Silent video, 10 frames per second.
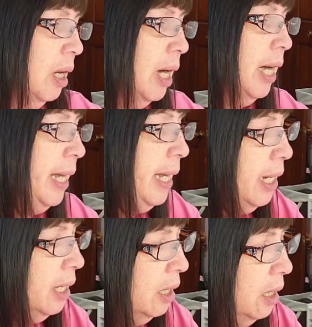I,
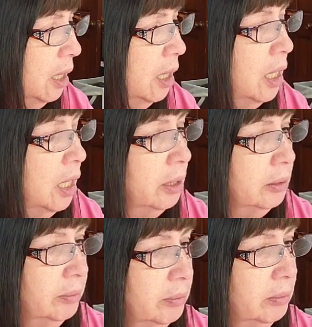uh,
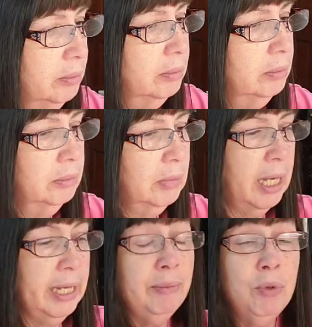
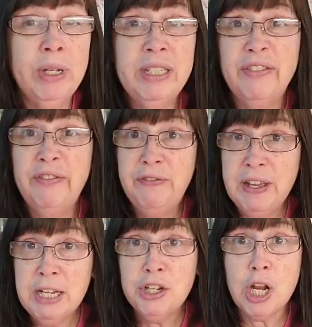I am going to
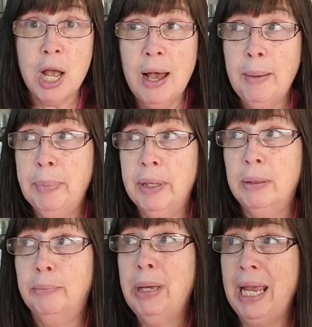finish up
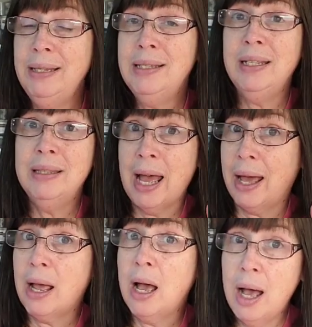painting
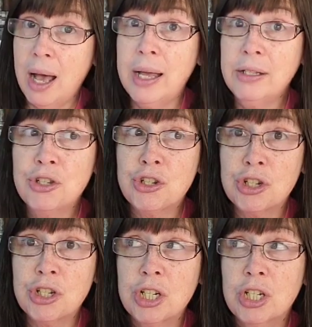that
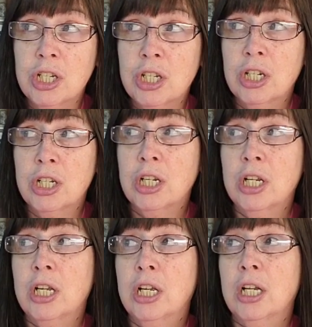hutch
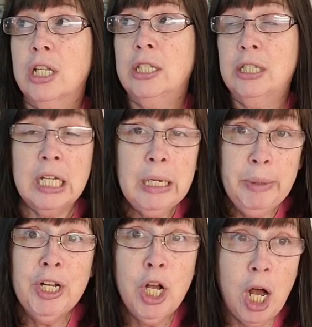that's going to
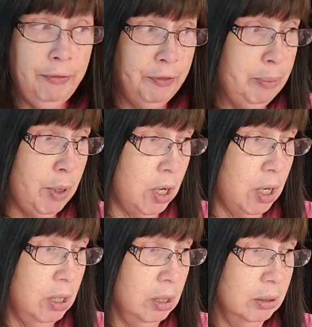be a coffee
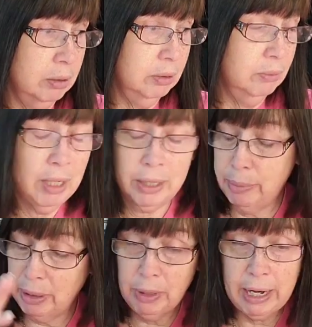bar well,
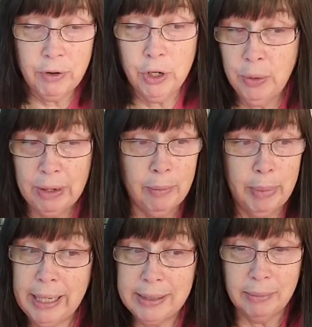it'll be whatever, whoever
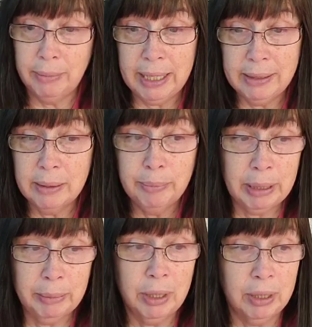buys it makes it,
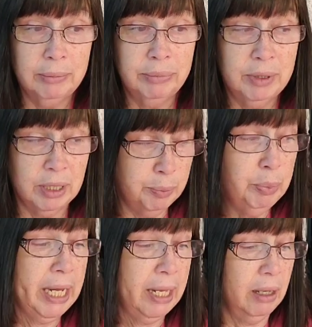but I'm going to
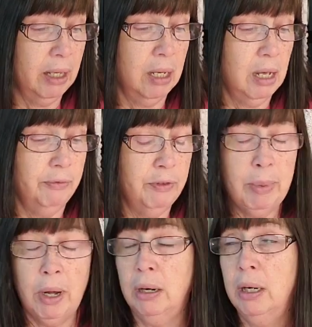display it like a coffee
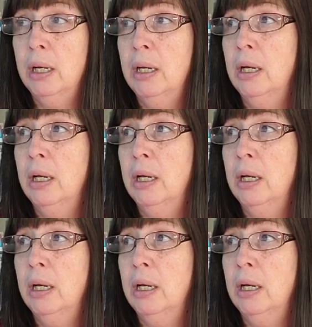bar.